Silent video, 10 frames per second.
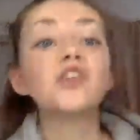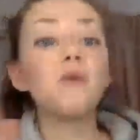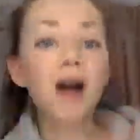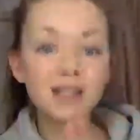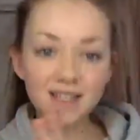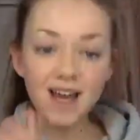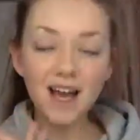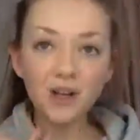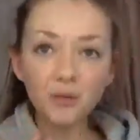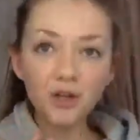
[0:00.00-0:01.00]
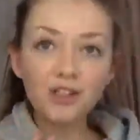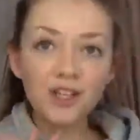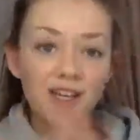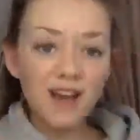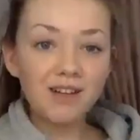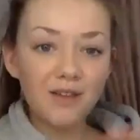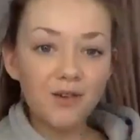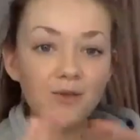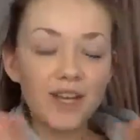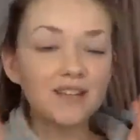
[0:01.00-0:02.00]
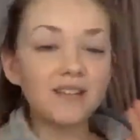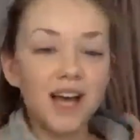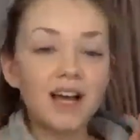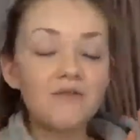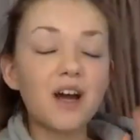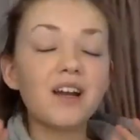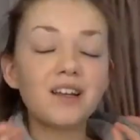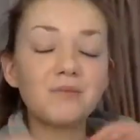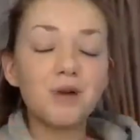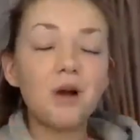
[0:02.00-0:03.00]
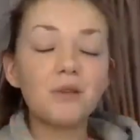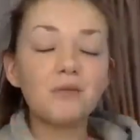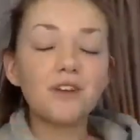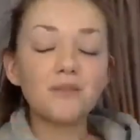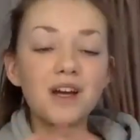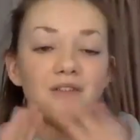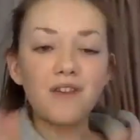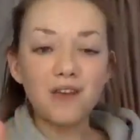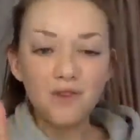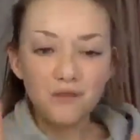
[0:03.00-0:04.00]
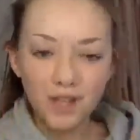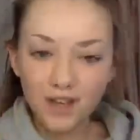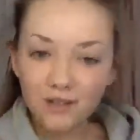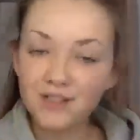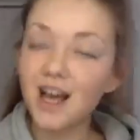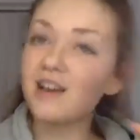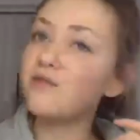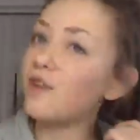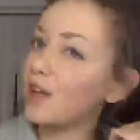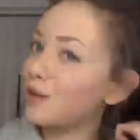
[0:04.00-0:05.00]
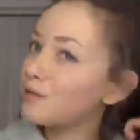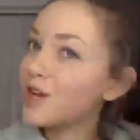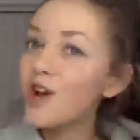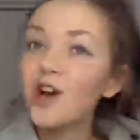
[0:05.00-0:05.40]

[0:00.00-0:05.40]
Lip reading: So today I uploaded a year 11 week in the life, and it is probably one of my favorite videos that I've filmed,